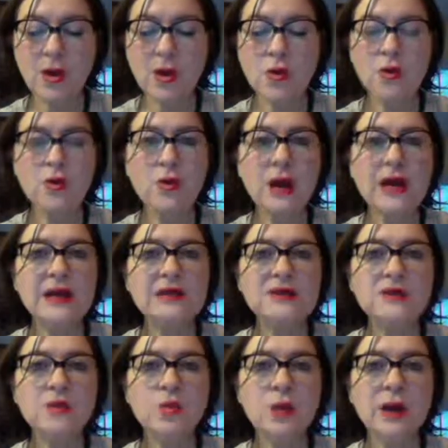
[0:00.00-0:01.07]

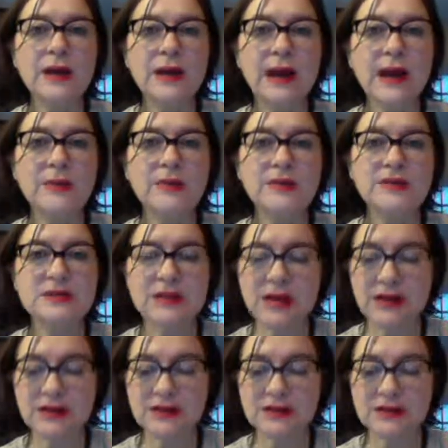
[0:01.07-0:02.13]
Write what happens
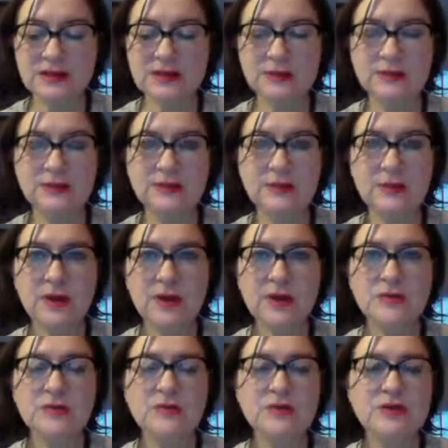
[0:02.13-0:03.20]
next.
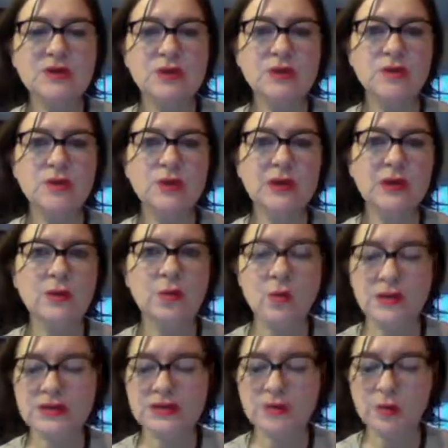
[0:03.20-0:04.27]
So I'm just going to read it
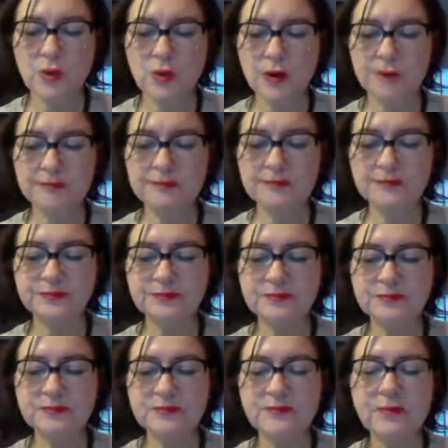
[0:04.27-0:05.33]
once more.
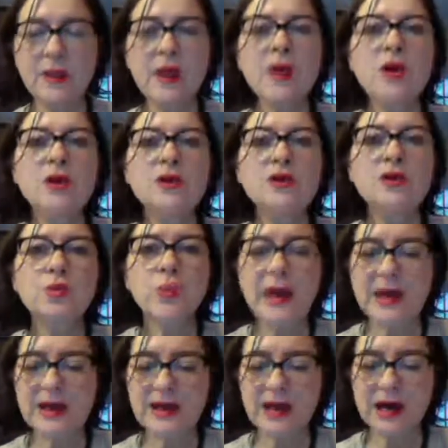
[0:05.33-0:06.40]
You
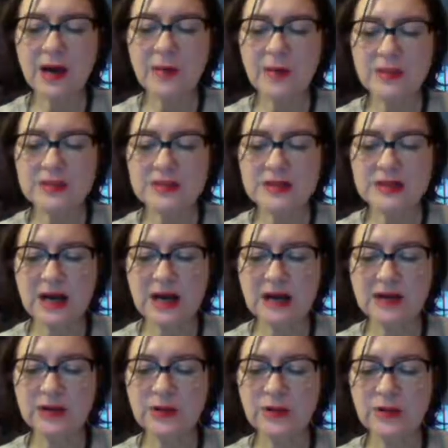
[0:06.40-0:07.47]
wake up
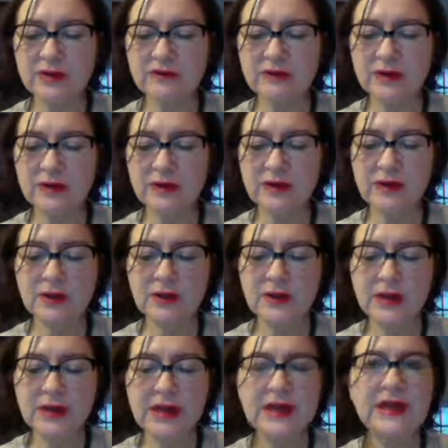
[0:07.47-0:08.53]
beside a river.
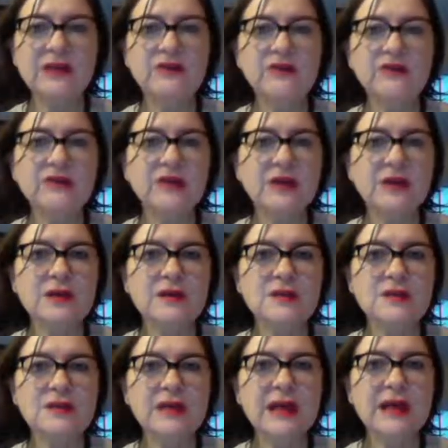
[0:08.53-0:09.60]
It
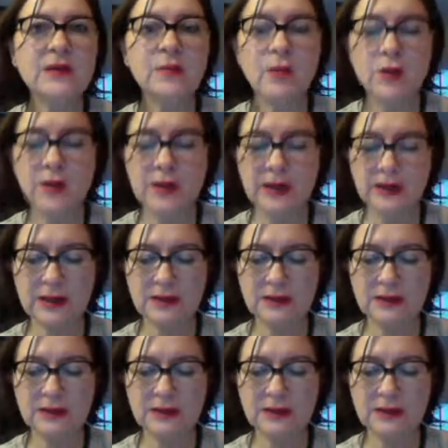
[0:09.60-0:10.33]
feels like morning.